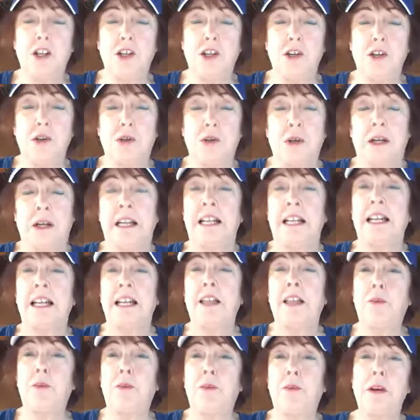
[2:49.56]
two,
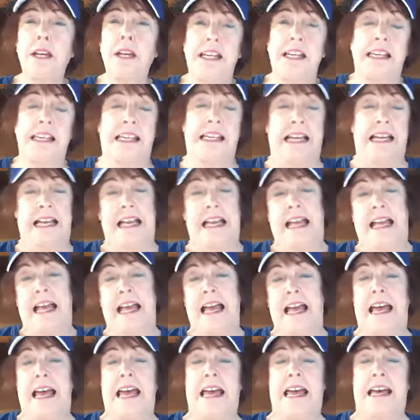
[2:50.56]
three
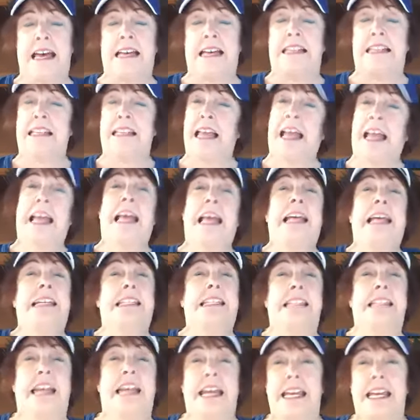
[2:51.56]
and
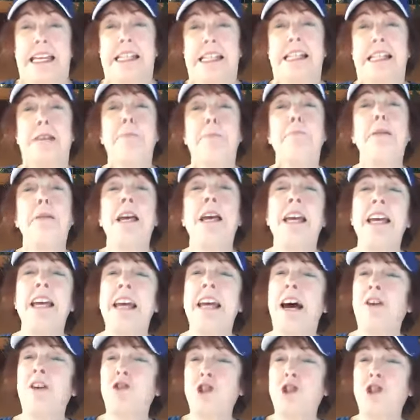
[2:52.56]
take me
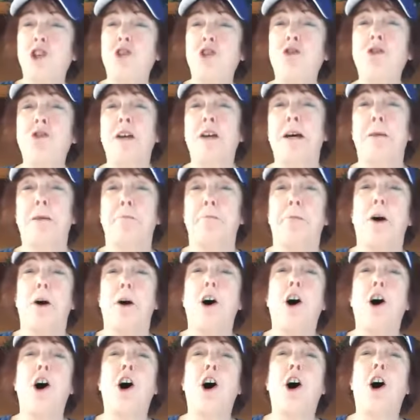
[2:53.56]
out to the
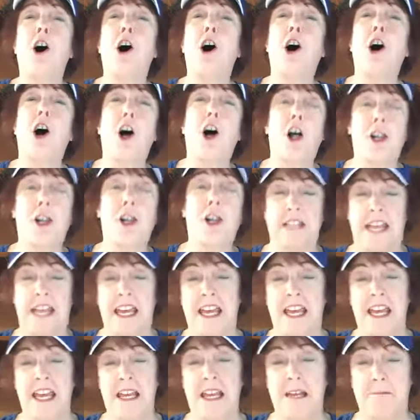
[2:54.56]
ball
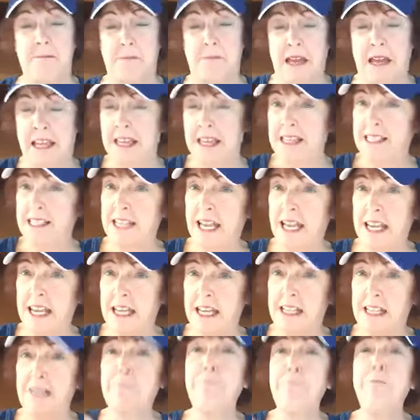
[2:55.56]
game.
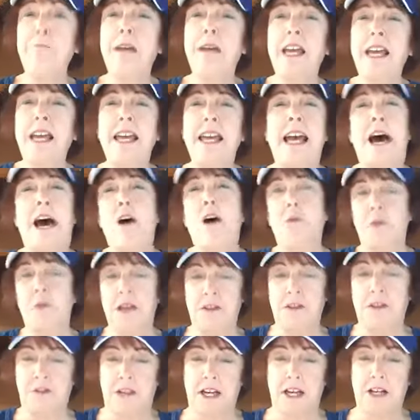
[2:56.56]
Take me out
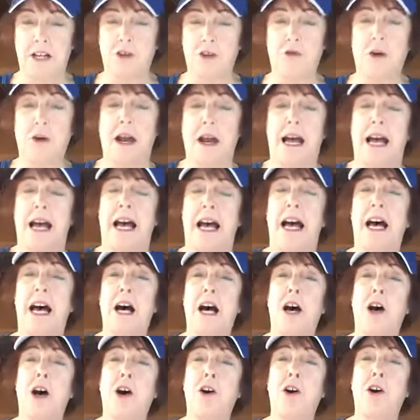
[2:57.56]
with the
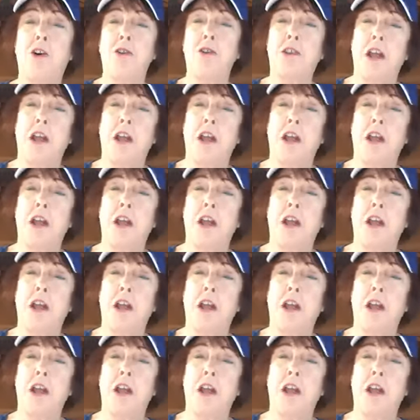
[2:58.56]
crowd.